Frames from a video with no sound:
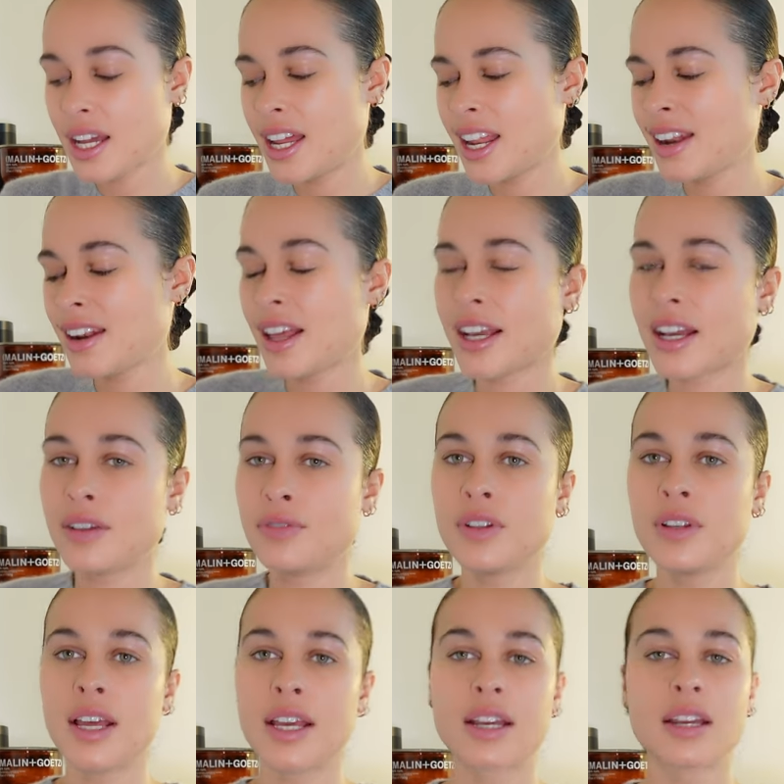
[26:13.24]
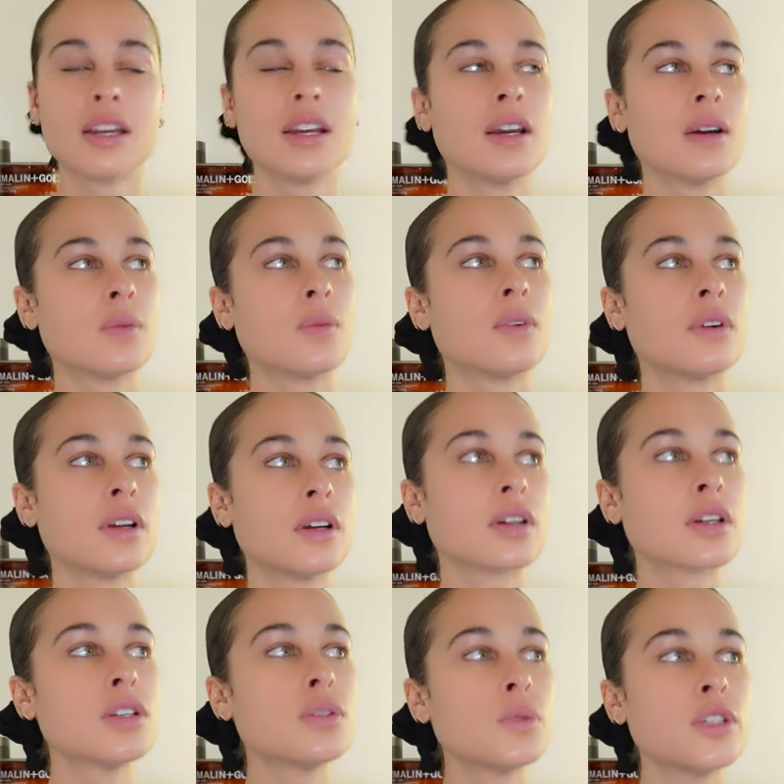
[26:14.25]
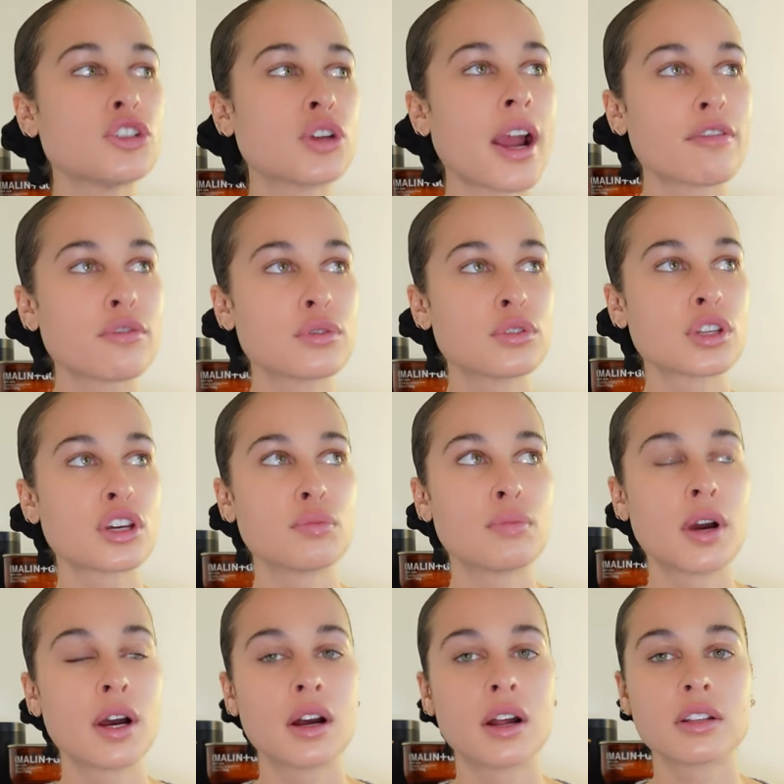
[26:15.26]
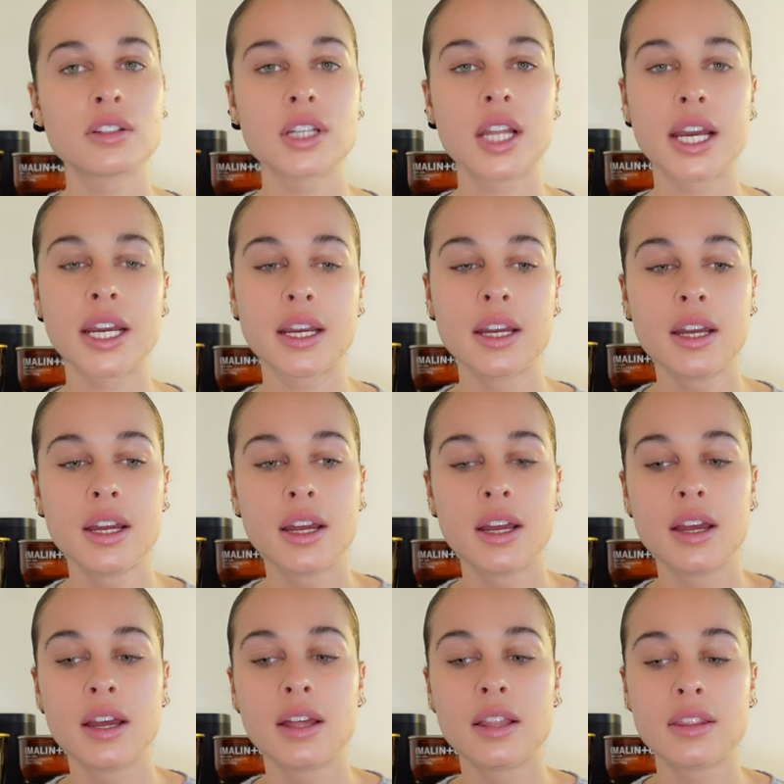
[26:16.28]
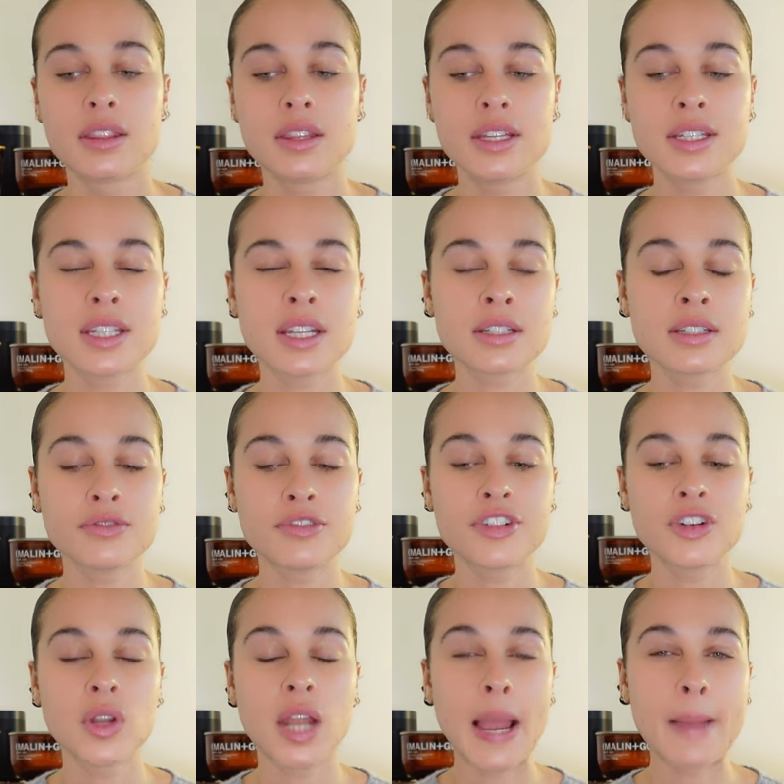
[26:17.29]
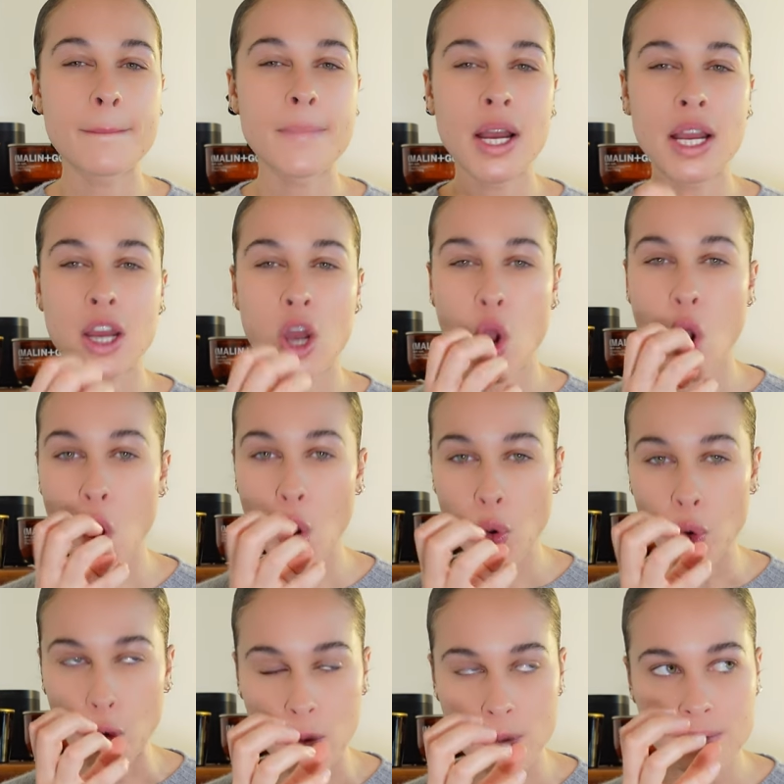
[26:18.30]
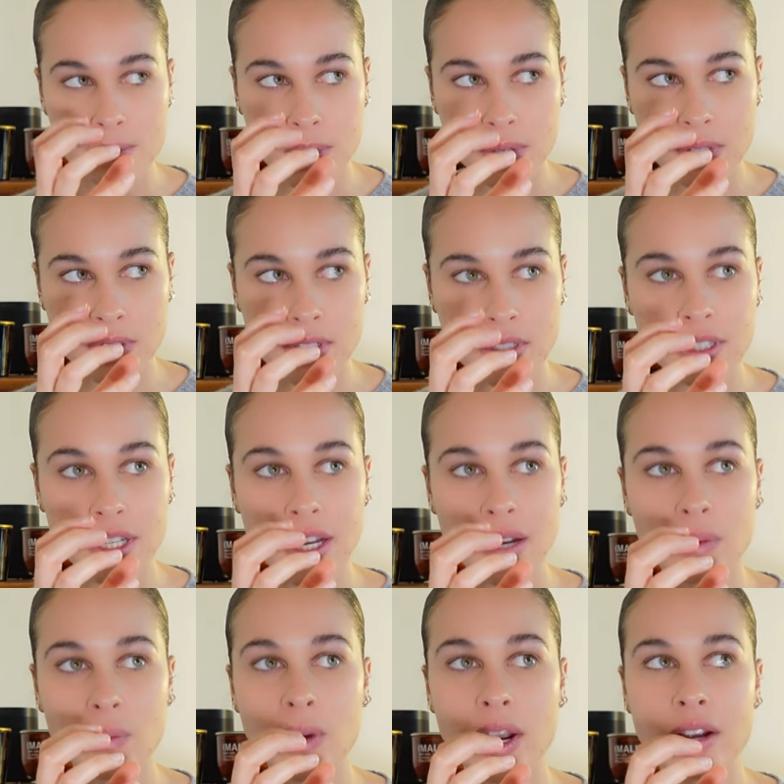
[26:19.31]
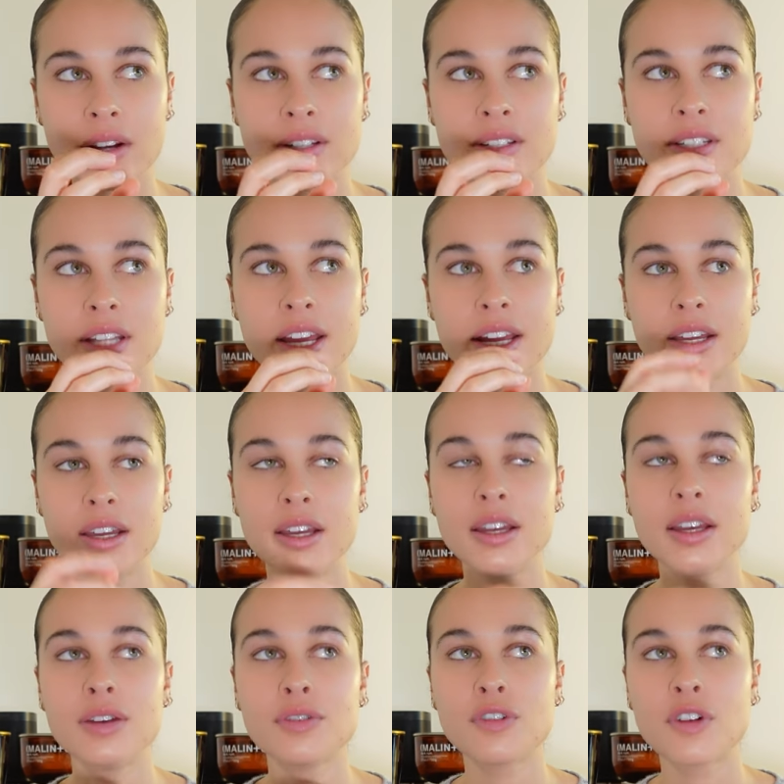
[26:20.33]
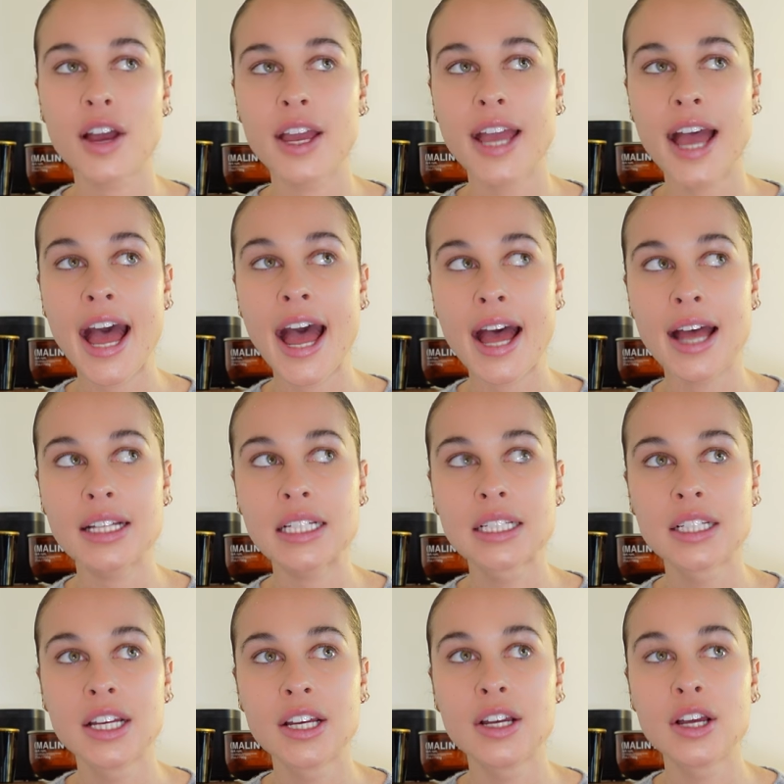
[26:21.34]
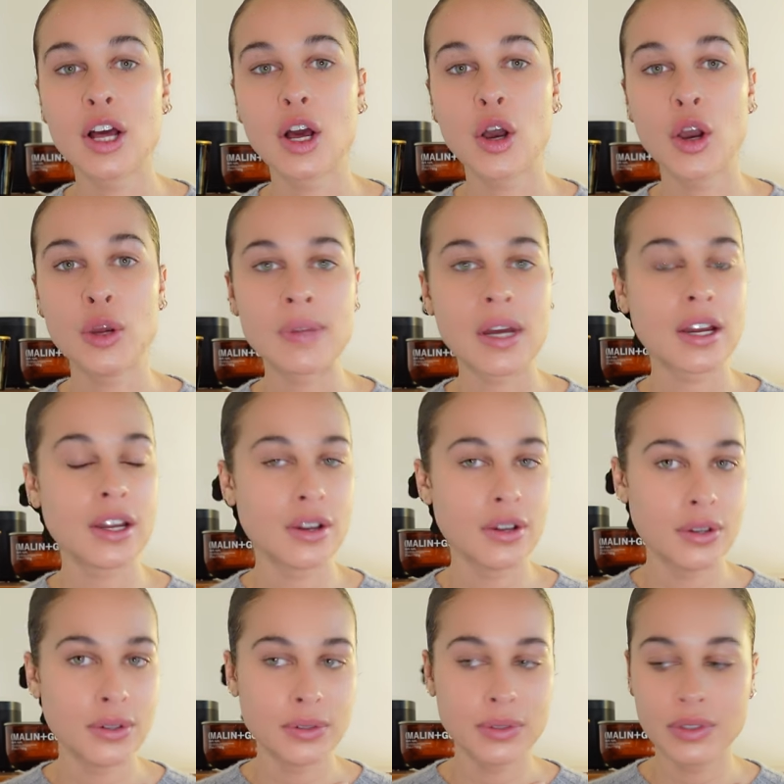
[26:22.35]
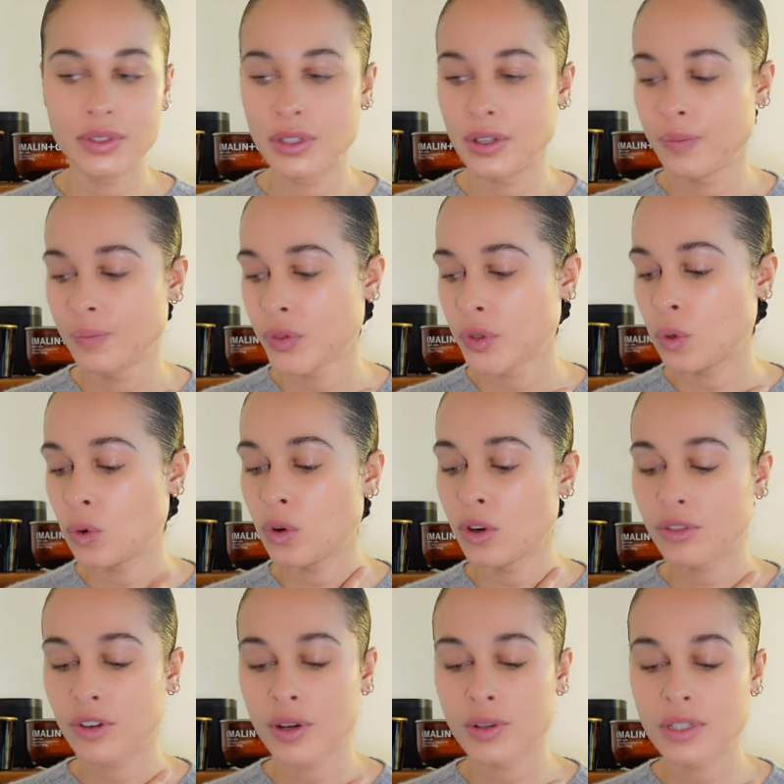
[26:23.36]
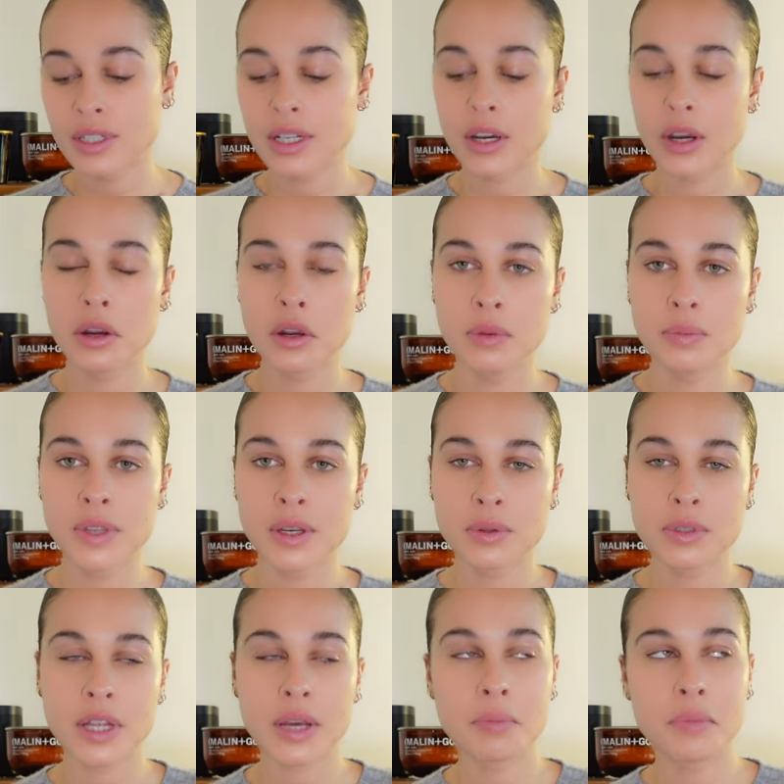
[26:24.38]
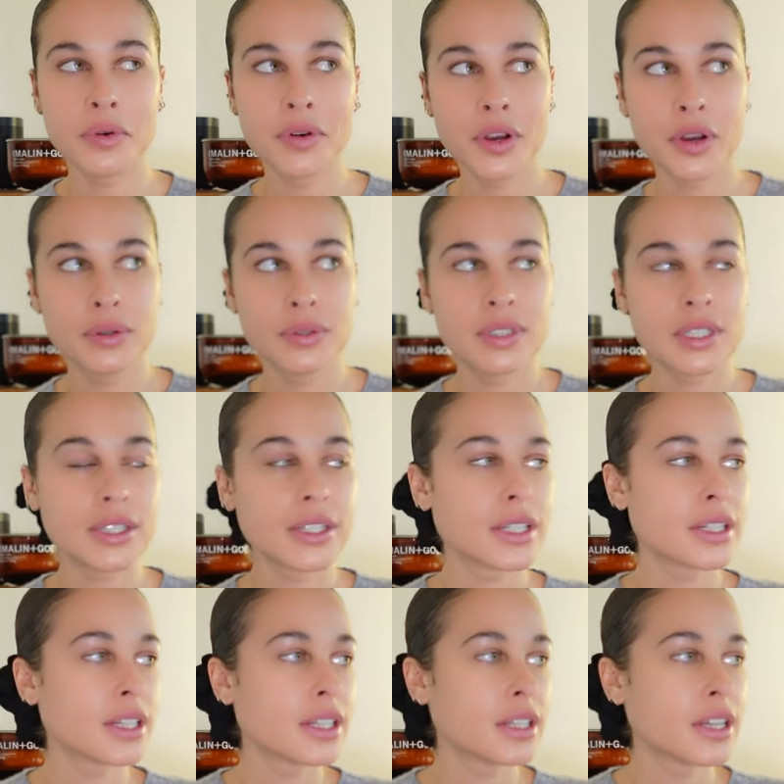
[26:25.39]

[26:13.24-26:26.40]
And like, I feel like because we travel so much, like it doesn't feel like my home. Whereas like if I had a home that I owned, or if I was in a home that was like more cozy and